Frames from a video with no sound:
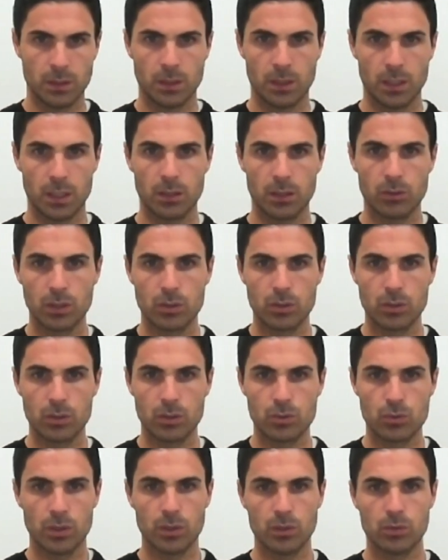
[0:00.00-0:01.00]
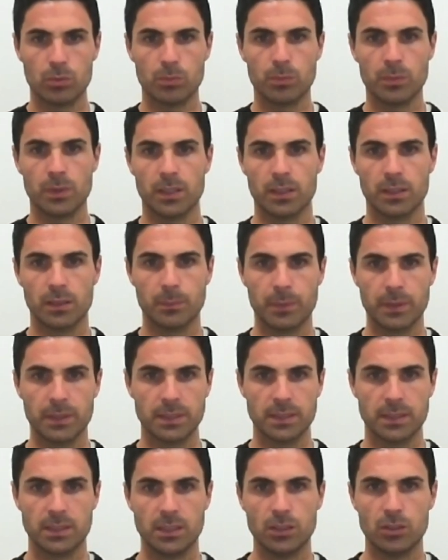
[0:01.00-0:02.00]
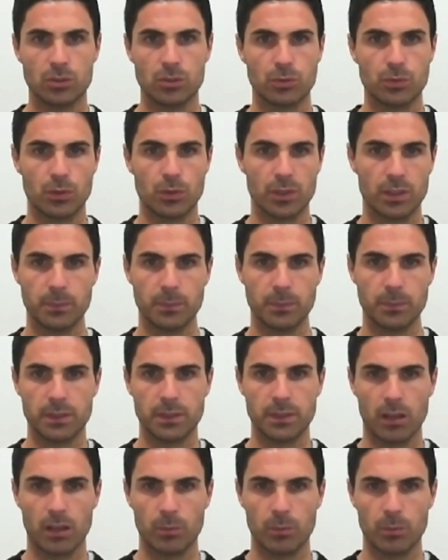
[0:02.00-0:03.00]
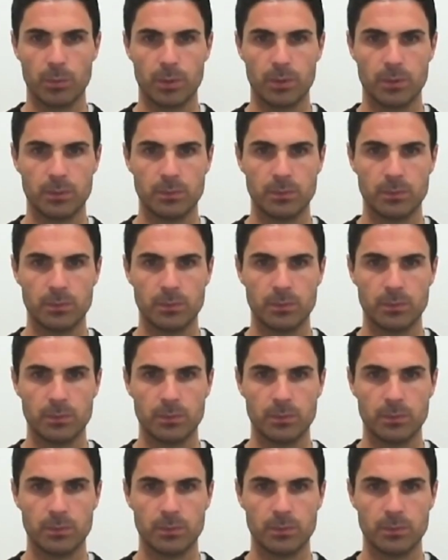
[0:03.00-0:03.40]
I don't know. I try to make the best decisions for the team and the club.